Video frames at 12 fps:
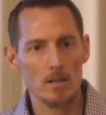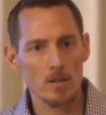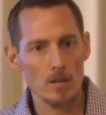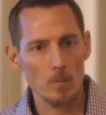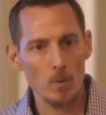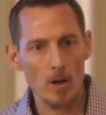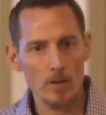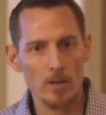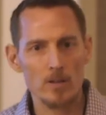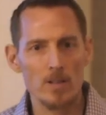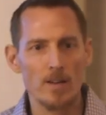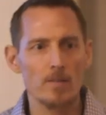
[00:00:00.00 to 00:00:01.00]
somewhere
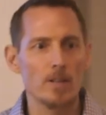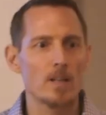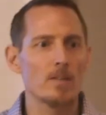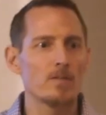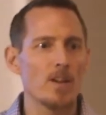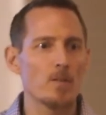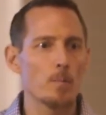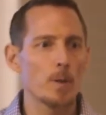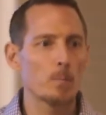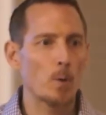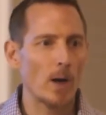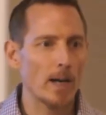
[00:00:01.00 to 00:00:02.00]
that have never
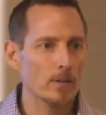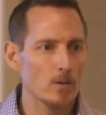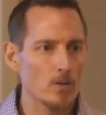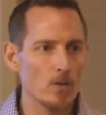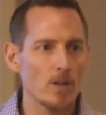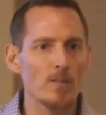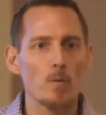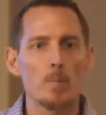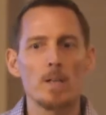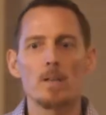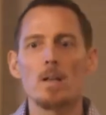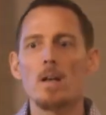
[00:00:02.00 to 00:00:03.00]
been practiced or never
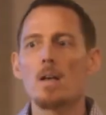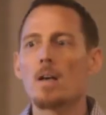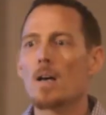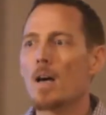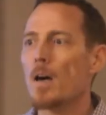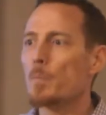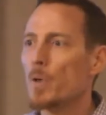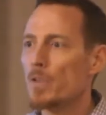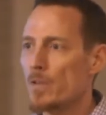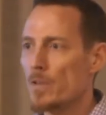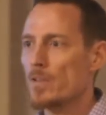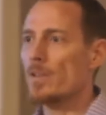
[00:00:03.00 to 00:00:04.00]
been put
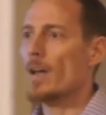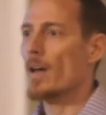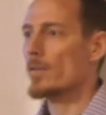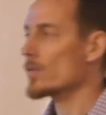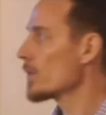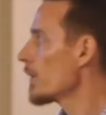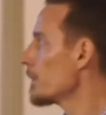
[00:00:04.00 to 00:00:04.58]
to the test.